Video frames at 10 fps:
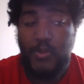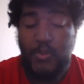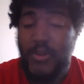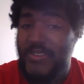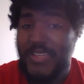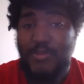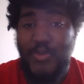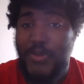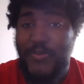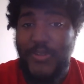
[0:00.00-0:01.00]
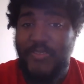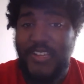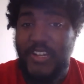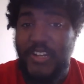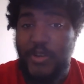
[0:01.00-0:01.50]
One team will be
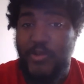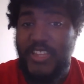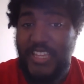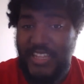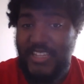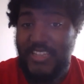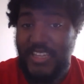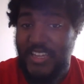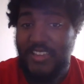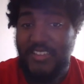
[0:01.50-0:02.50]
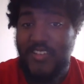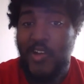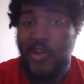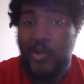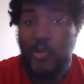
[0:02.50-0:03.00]
15 and 0 at the end of things,
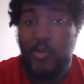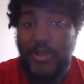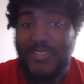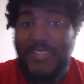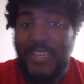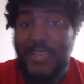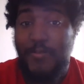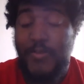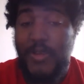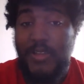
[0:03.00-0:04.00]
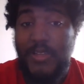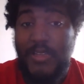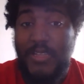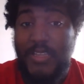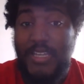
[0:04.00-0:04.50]
hoisting up
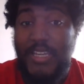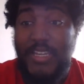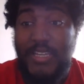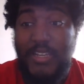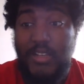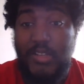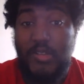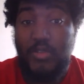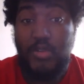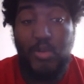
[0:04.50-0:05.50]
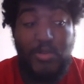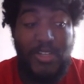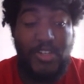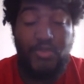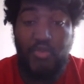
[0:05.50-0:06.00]
the
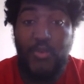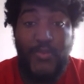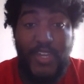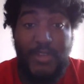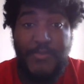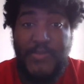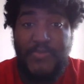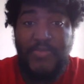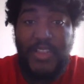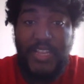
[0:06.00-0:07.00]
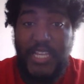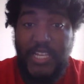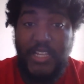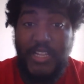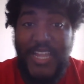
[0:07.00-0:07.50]
golden trophy,
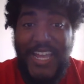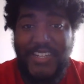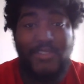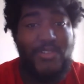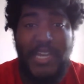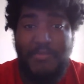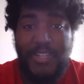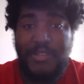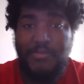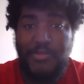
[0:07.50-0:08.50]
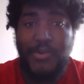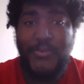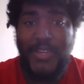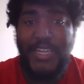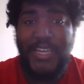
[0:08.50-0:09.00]
the national championship
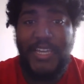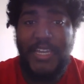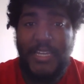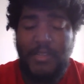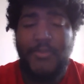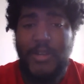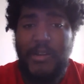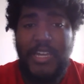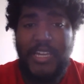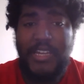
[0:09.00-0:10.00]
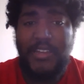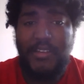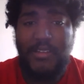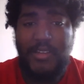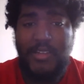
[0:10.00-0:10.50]
trophy, at the very end
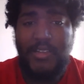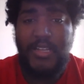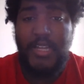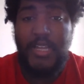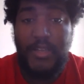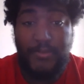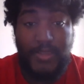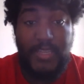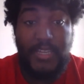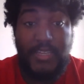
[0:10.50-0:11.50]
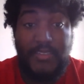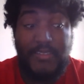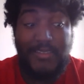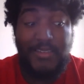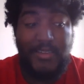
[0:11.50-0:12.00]
of things.